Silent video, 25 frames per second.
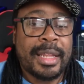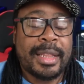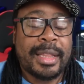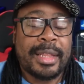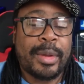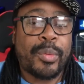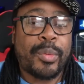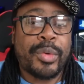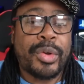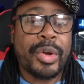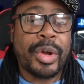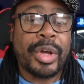
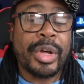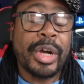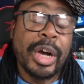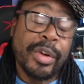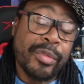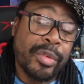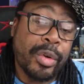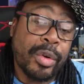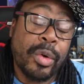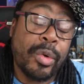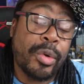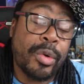The real
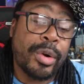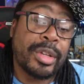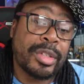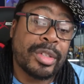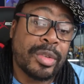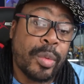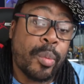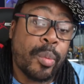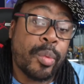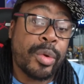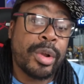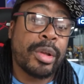cover, or
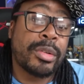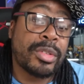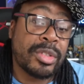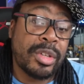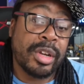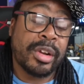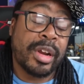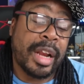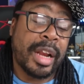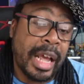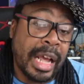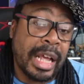it's the real
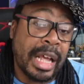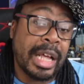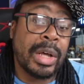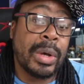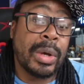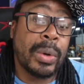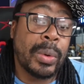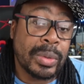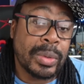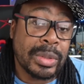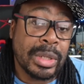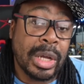sticker that
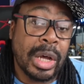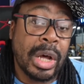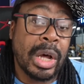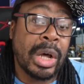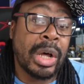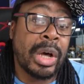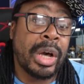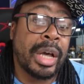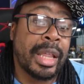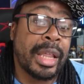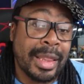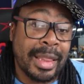goes
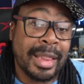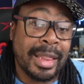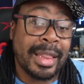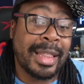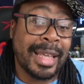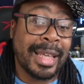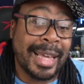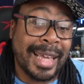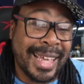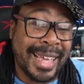on the